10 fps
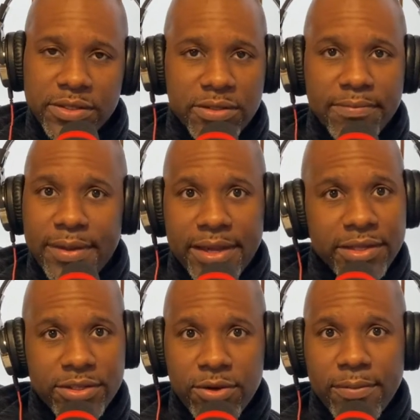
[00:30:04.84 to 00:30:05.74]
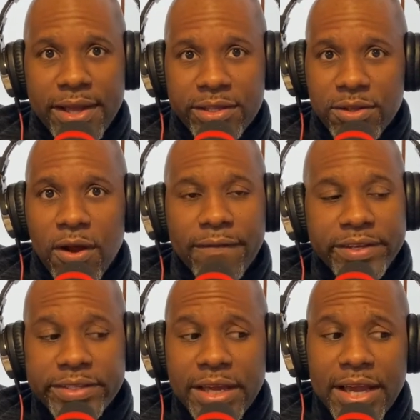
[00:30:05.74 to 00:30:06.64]
just making us go back to the
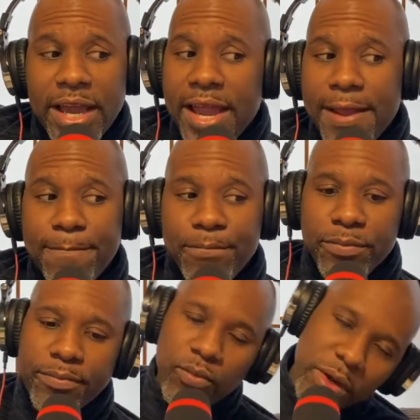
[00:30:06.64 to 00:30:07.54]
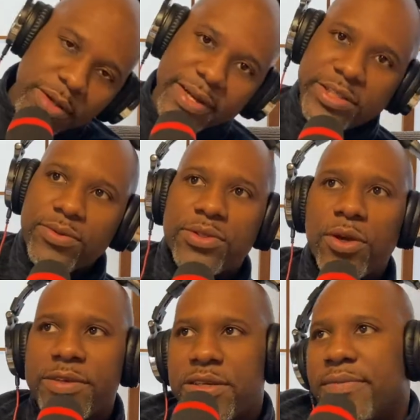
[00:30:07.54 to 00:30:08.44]
office. And one of my students
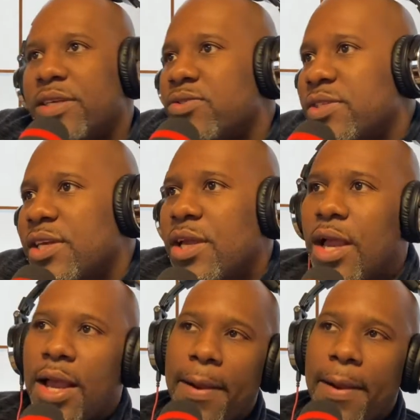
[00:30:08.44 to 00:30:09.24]
told me something interesting.